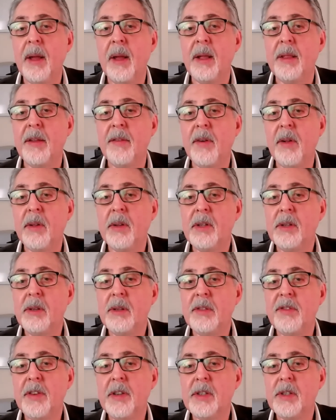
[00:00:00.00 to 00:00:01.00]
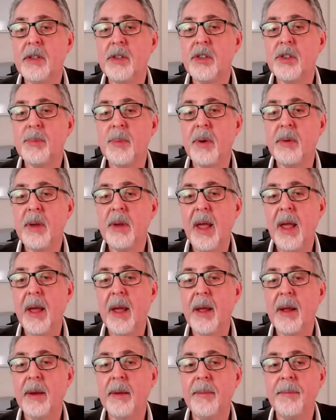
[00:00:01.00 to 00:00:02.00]
They've only visited
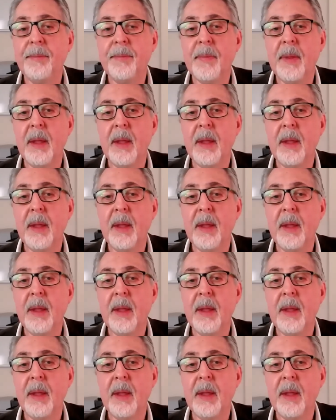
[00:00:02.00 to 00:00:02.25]
Spokane,